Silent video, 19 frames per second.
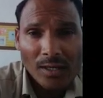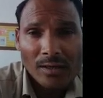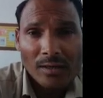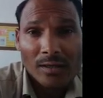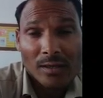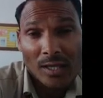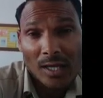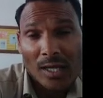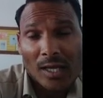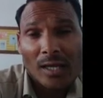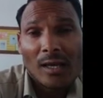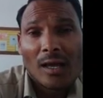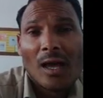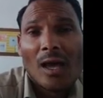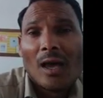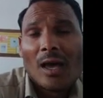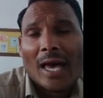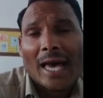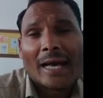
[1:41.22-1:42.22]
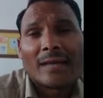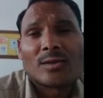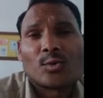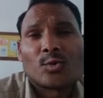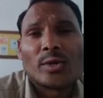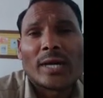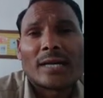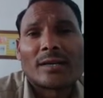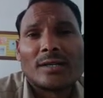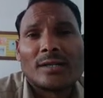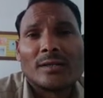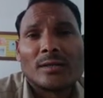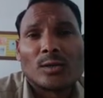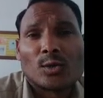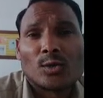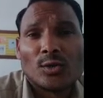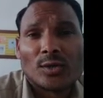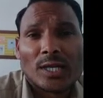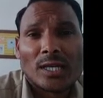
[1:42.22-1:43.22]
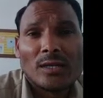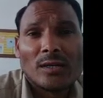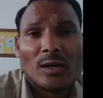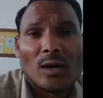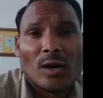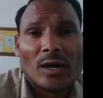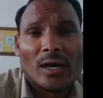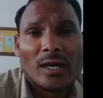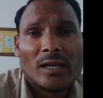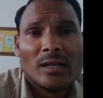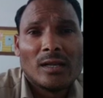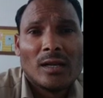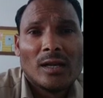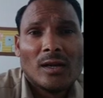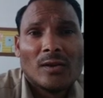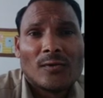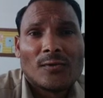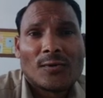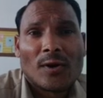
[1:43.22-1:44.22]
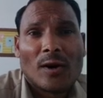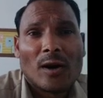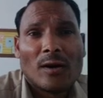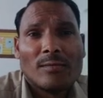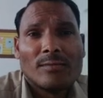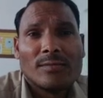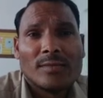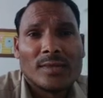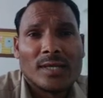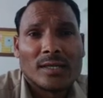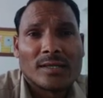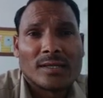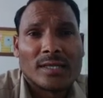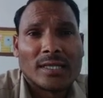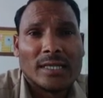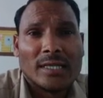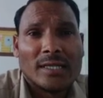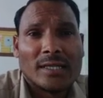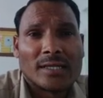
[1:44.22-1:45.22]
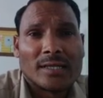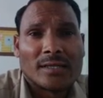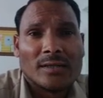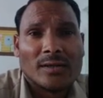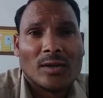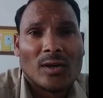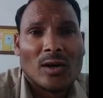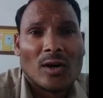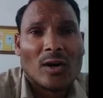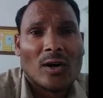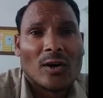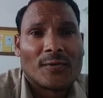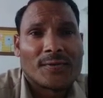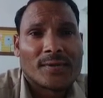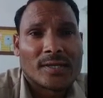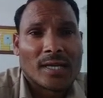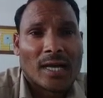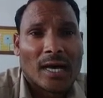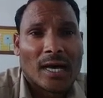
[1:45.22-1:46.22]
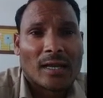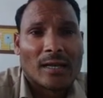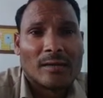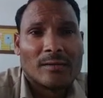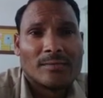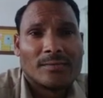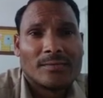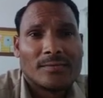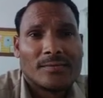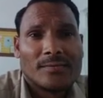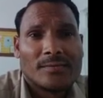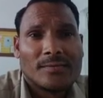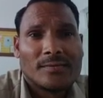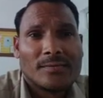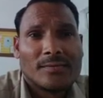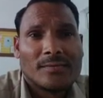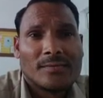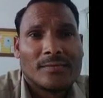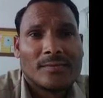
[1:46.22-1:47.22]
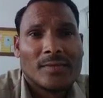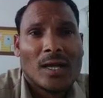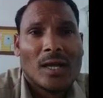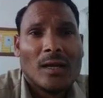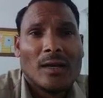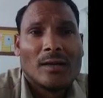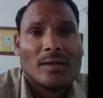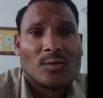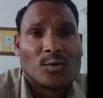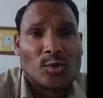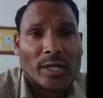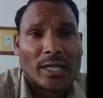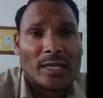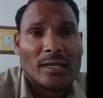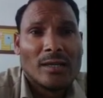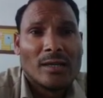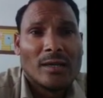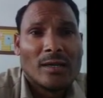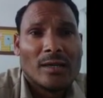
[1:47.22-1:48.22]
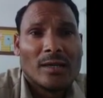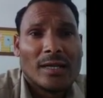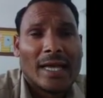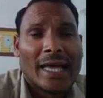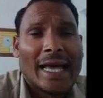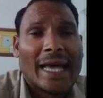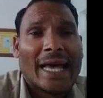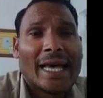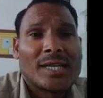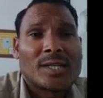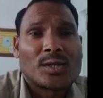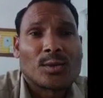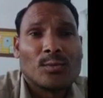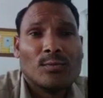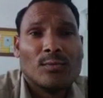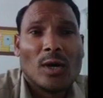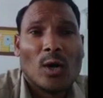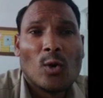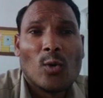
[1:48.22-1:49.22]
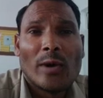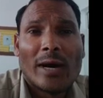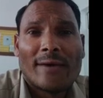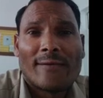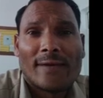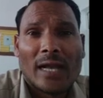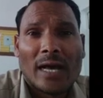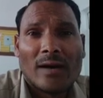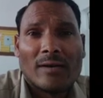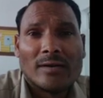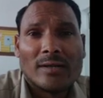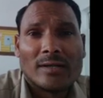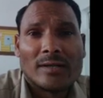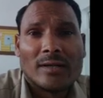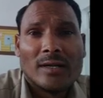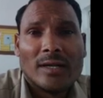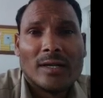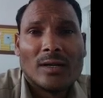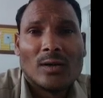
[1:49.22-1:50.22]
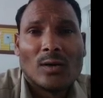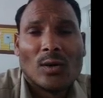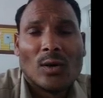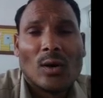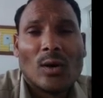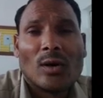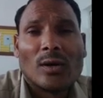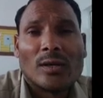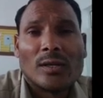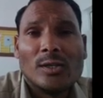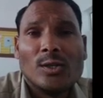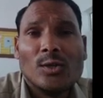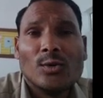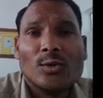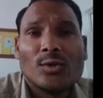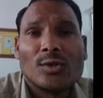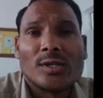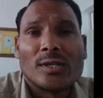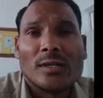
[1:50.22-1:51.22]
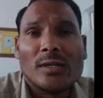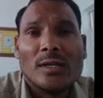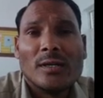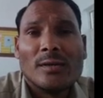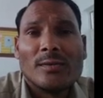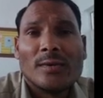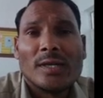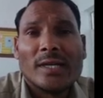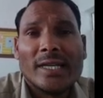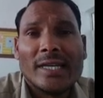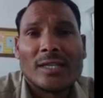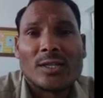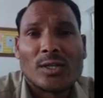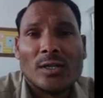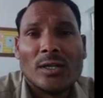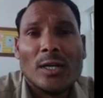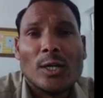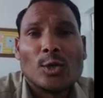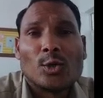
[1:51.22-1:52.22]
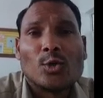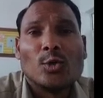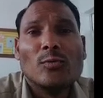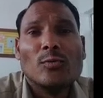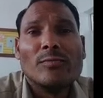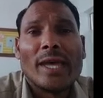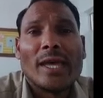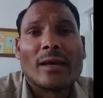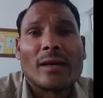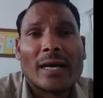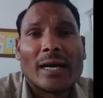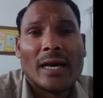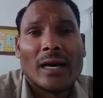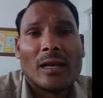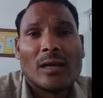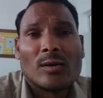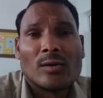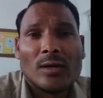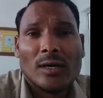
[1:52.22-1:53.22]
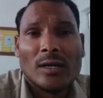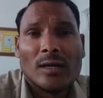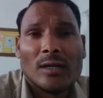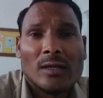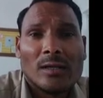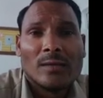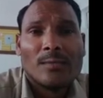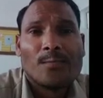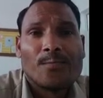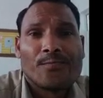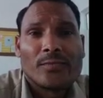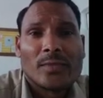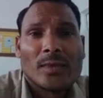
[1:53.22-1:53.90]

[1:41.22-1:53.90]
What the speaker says: They extracted cooking oil from the seeds of sal tree, ate mahua flower, or used it to make alcohol,